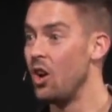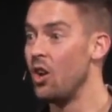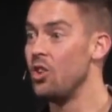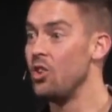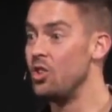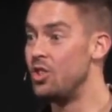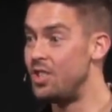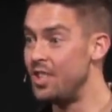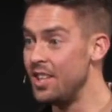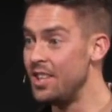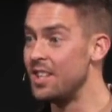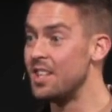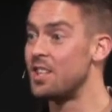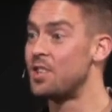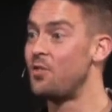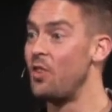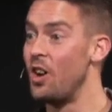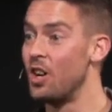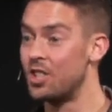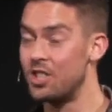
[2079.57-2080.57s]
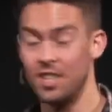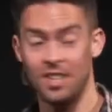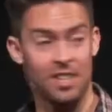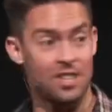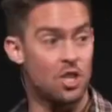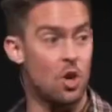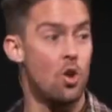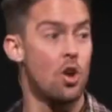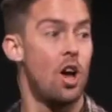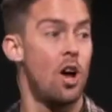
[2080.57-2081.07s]
You see the dysfunction that's
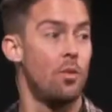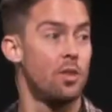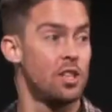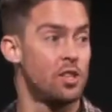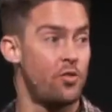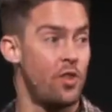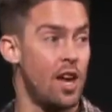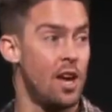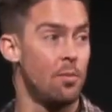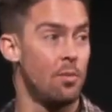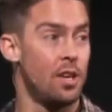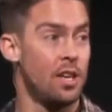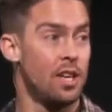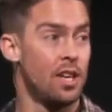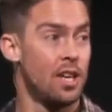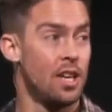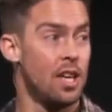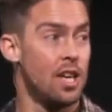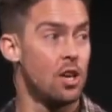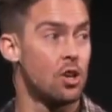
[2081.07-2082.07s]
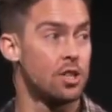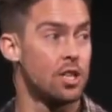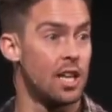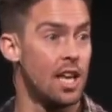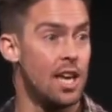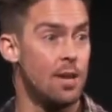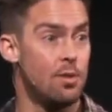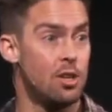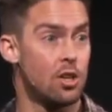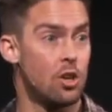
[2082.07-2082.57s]
going on with his family? He goes to
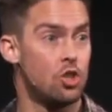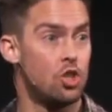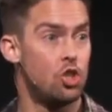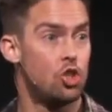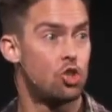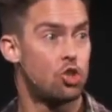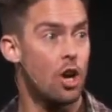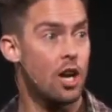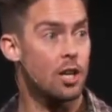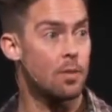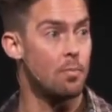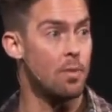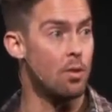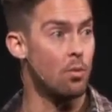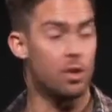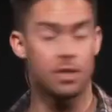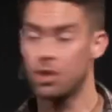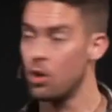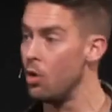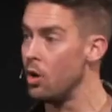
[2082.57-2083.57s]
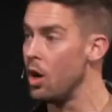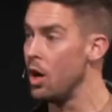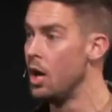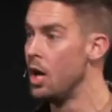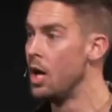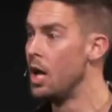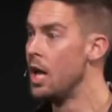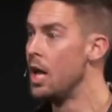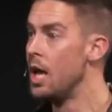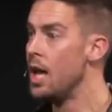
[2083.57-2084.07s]
Laban, he goes, You tricked me. What's going on?
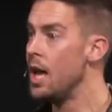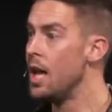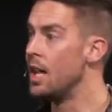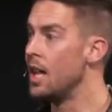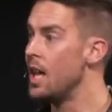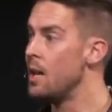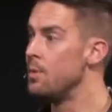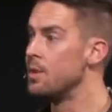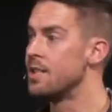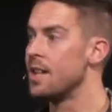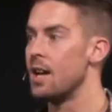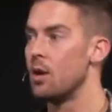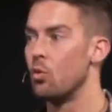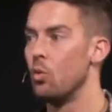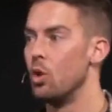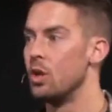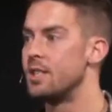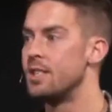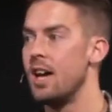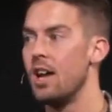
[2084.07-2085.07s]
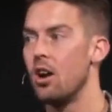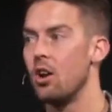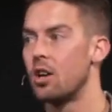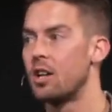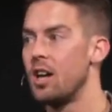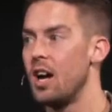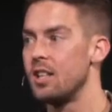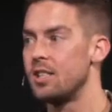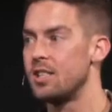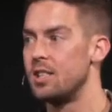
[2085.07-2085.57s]
And Laban's like, Well, it's not our
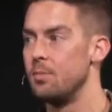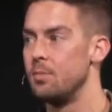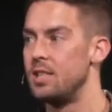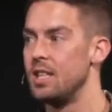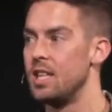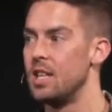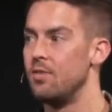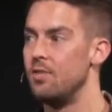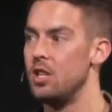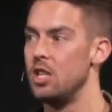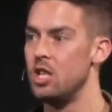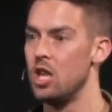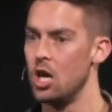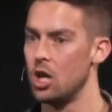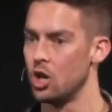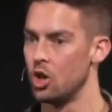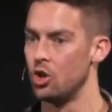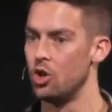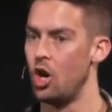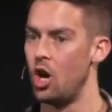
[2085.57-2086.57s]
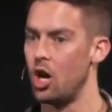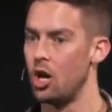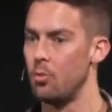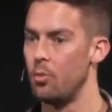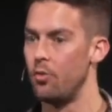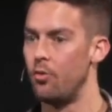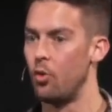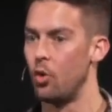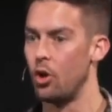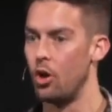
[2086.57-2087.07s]
custom to give the younger daughter
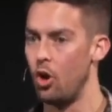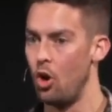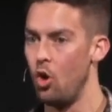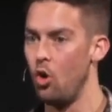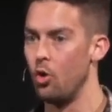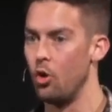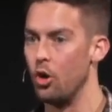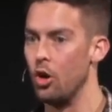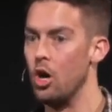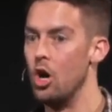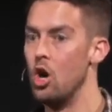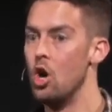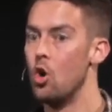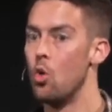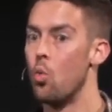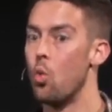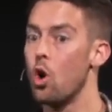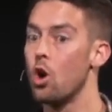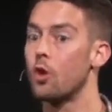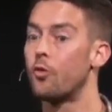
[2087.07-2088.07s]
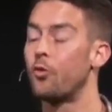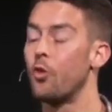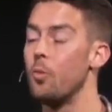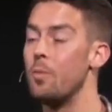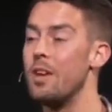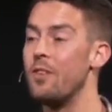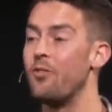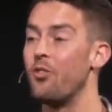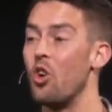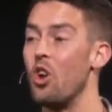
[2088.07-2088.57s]
before the older. Work for
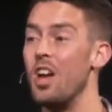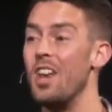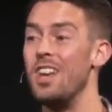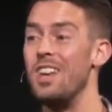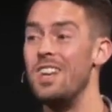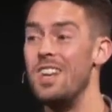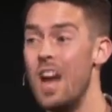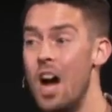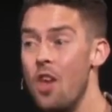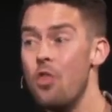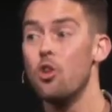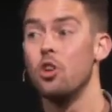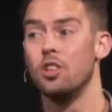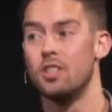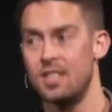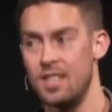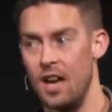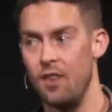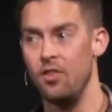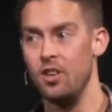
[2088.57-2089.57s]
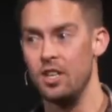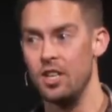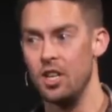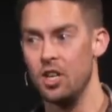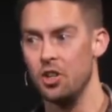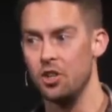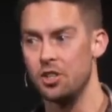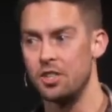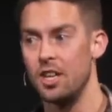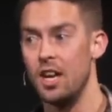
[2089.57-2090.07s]
me for another seven
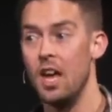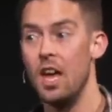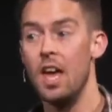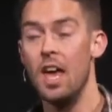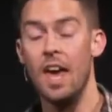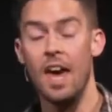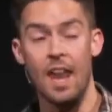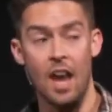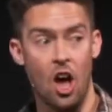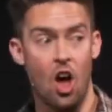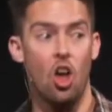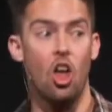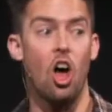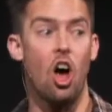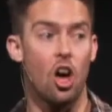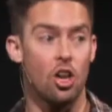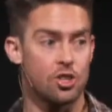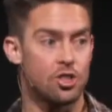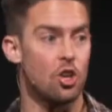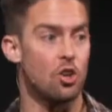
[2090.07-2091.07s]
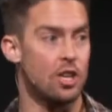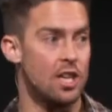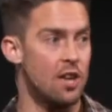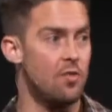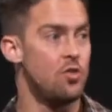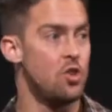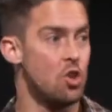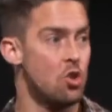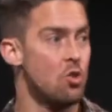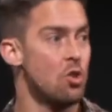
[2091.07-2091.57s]
years, and I'll also
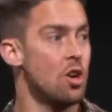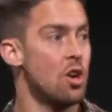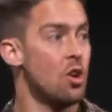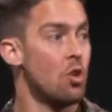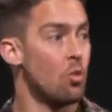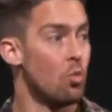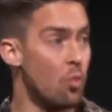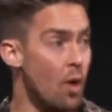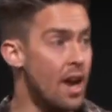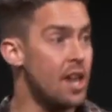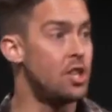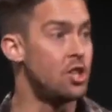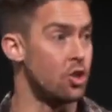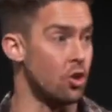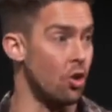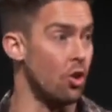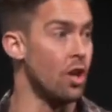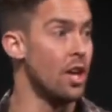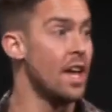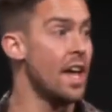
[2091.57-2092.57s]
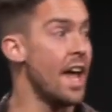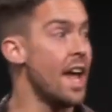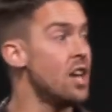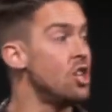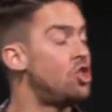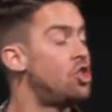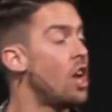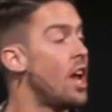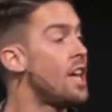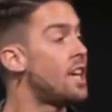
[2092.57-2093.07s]
give you Rachel.
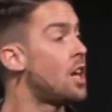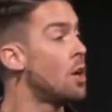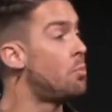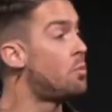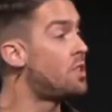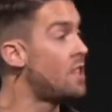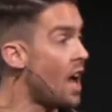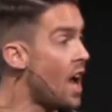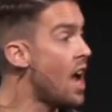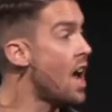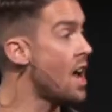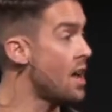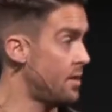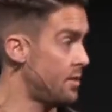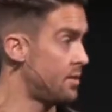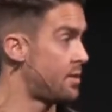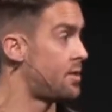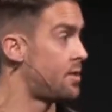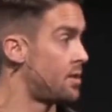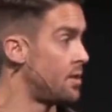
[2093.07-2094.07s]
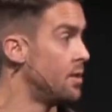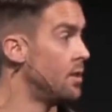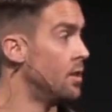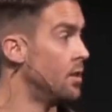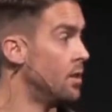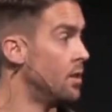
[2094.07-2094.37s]
And Jacob does.